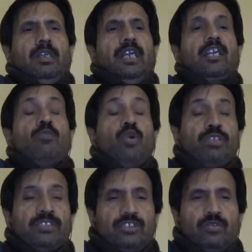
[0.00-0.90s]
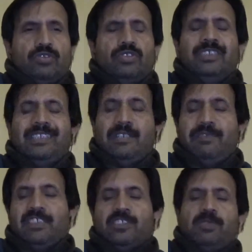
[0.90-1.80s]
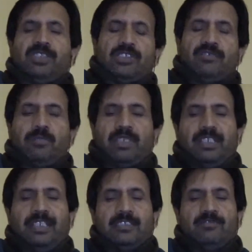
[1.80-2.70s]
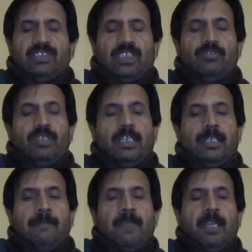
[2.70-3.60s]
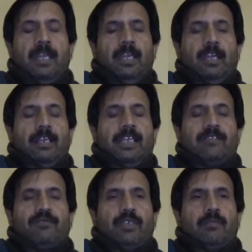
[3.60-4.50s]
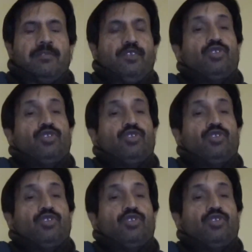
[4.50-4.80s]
Aeromonas, So these are the different species of the bacteria which you can get from if you're